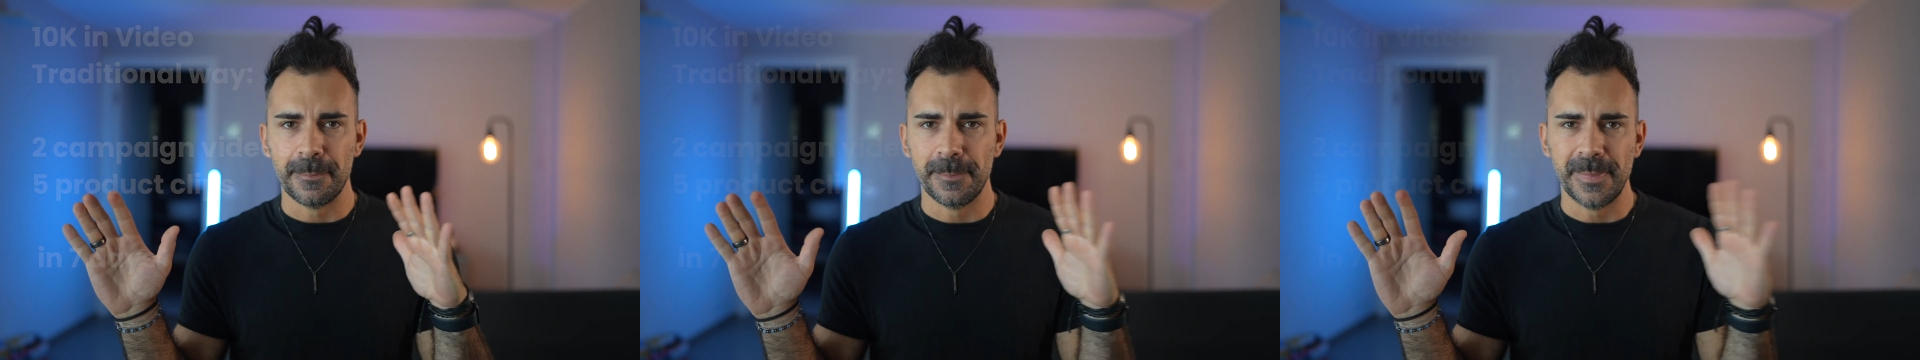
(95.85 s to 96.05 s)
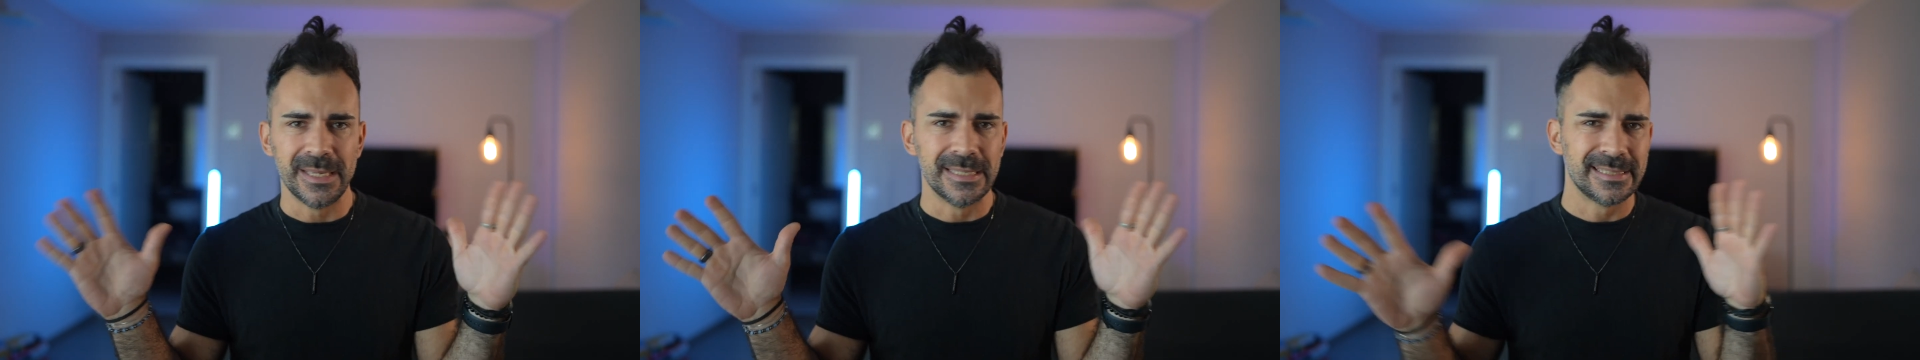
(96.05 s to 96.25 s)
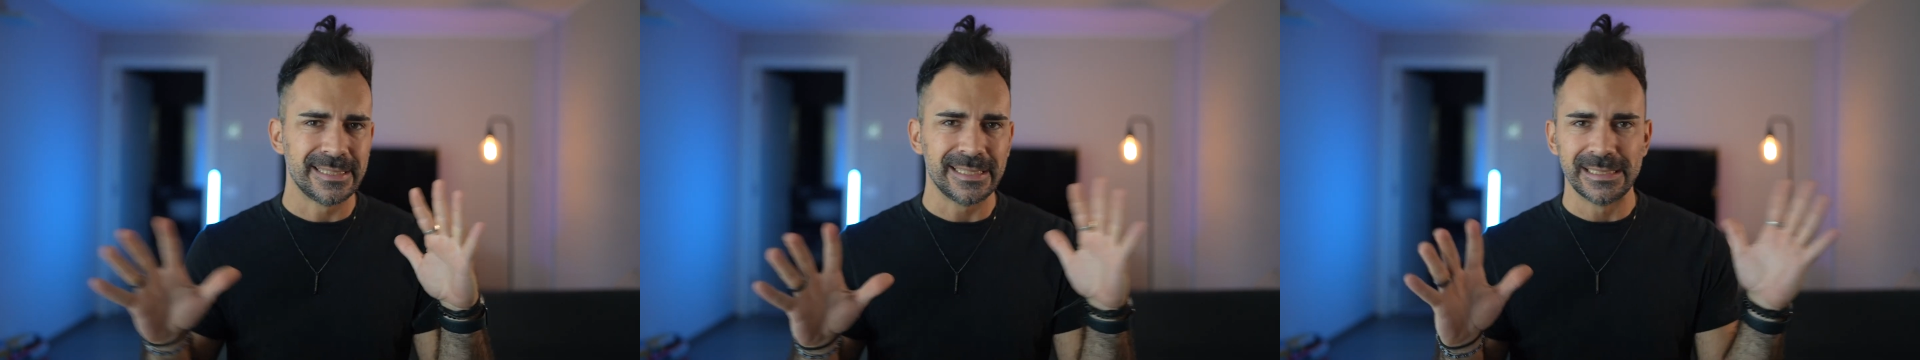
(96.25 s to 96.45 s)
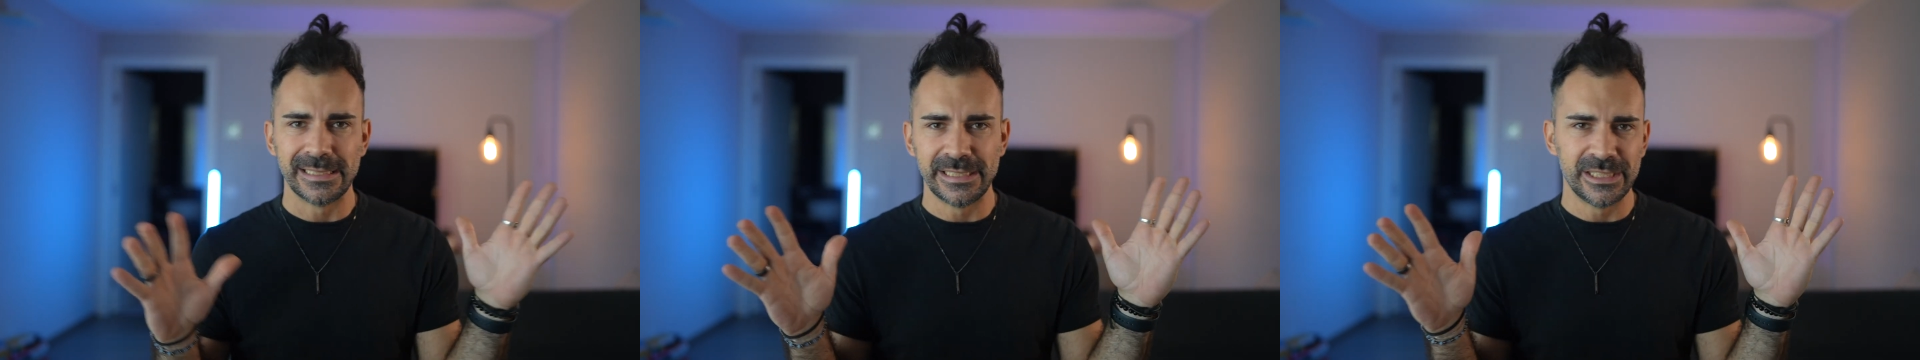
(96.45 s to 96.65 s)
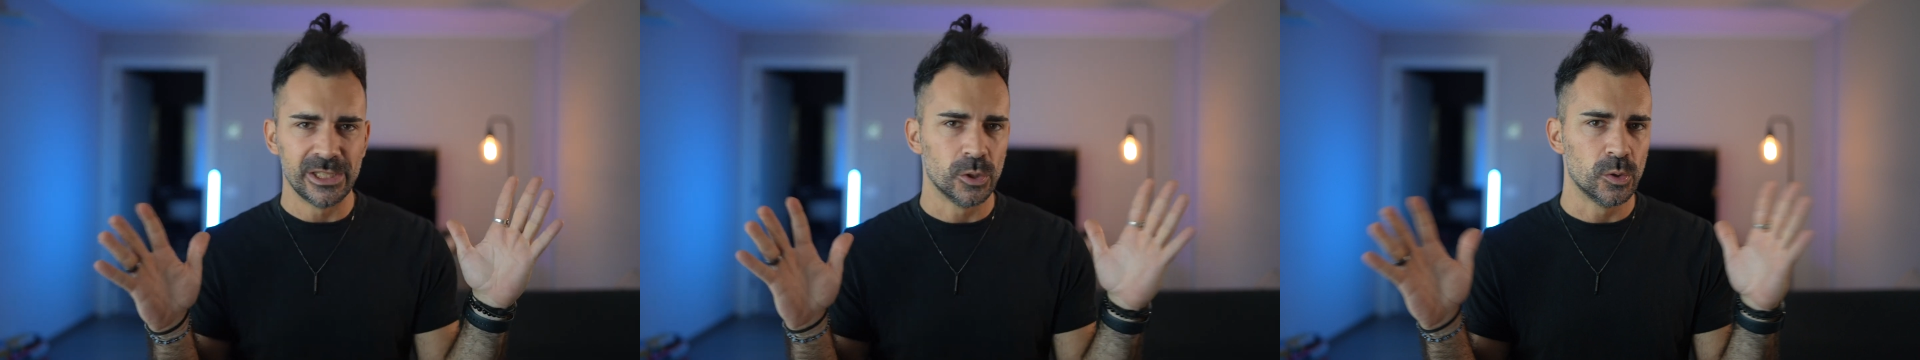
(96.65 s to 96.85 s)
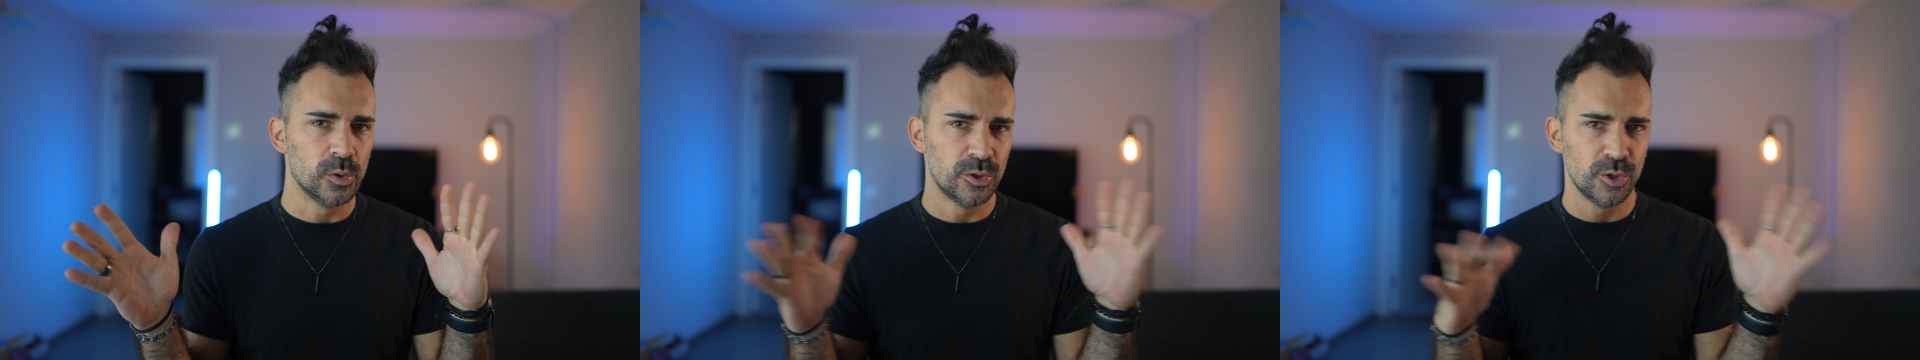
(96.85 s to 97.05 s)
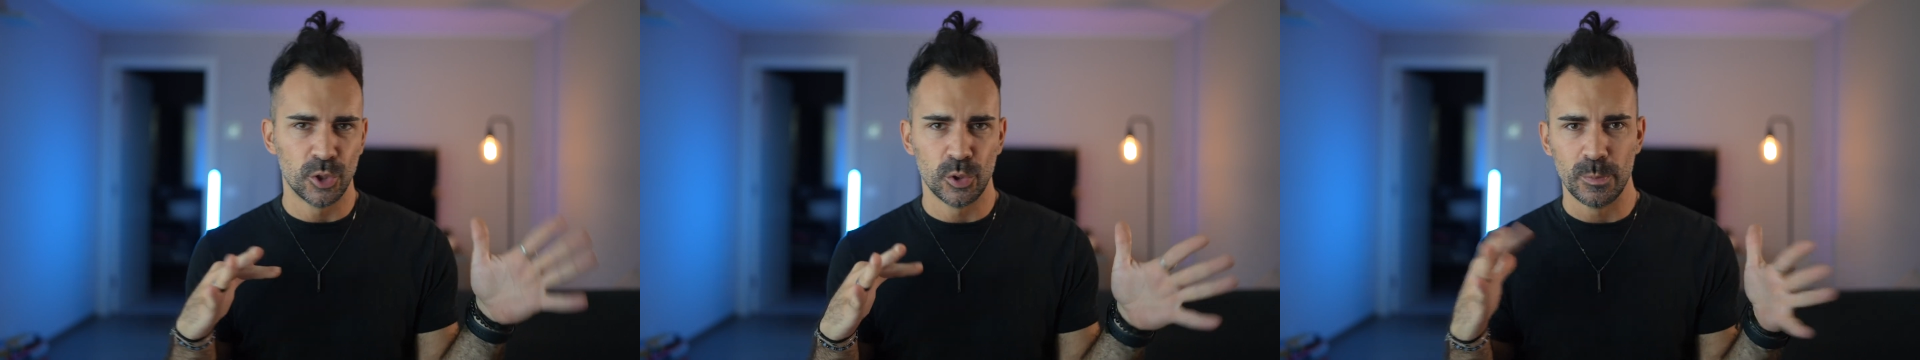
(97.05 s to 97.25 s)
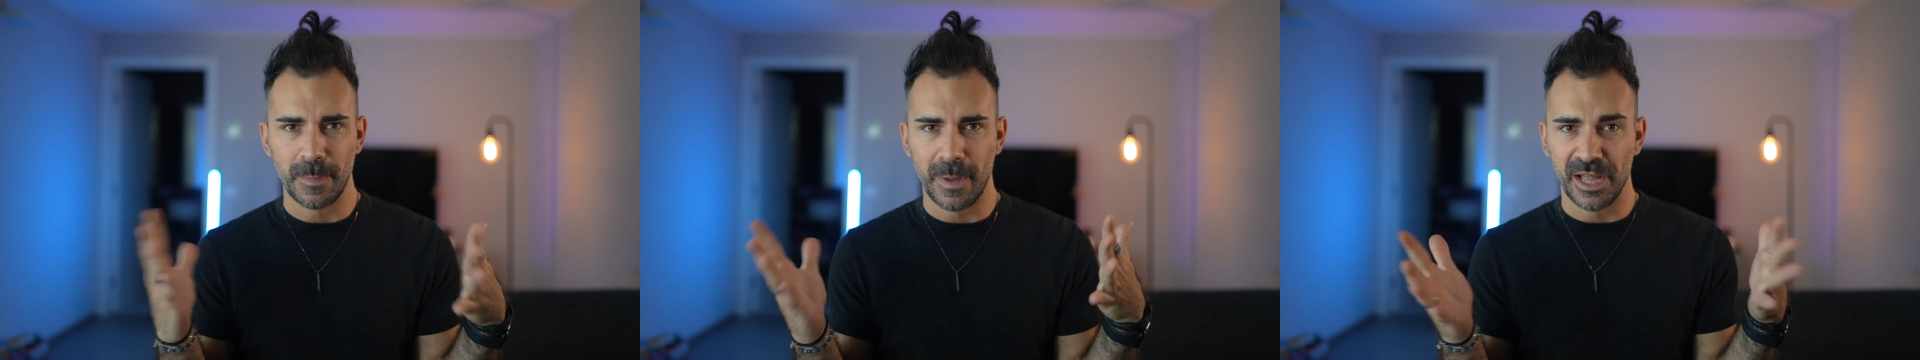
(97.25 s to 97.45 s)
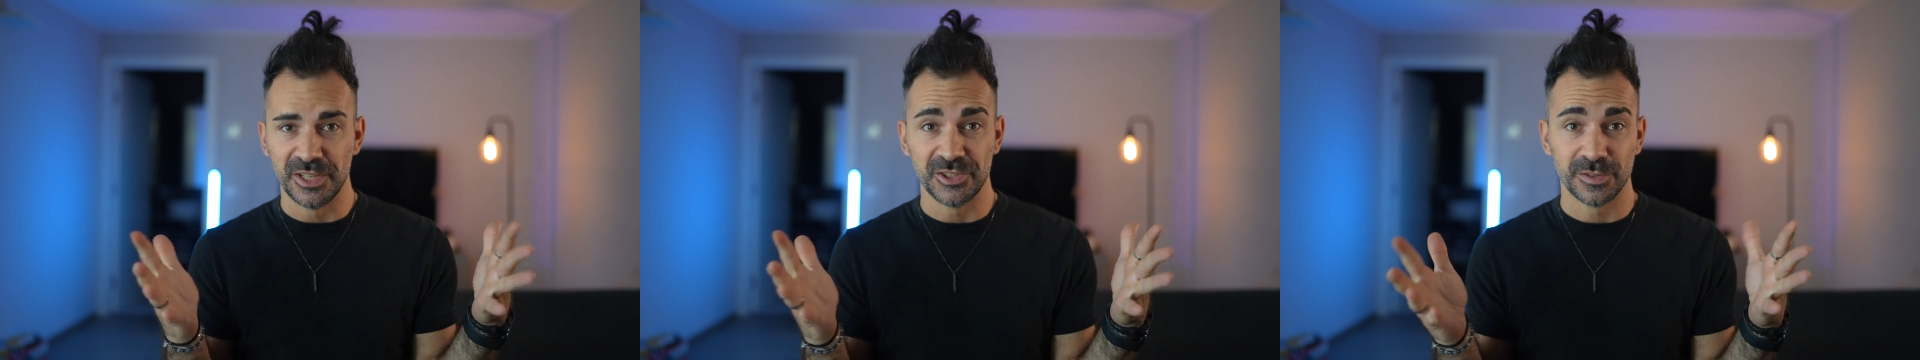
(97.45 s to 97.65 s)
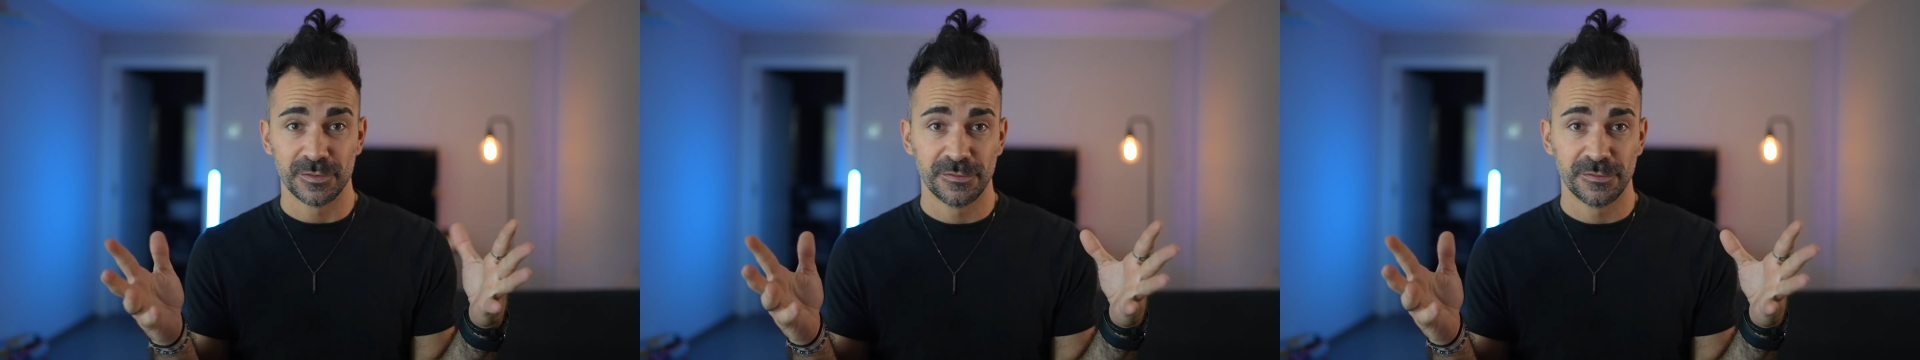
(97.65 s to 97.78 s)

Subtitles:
basically all your budget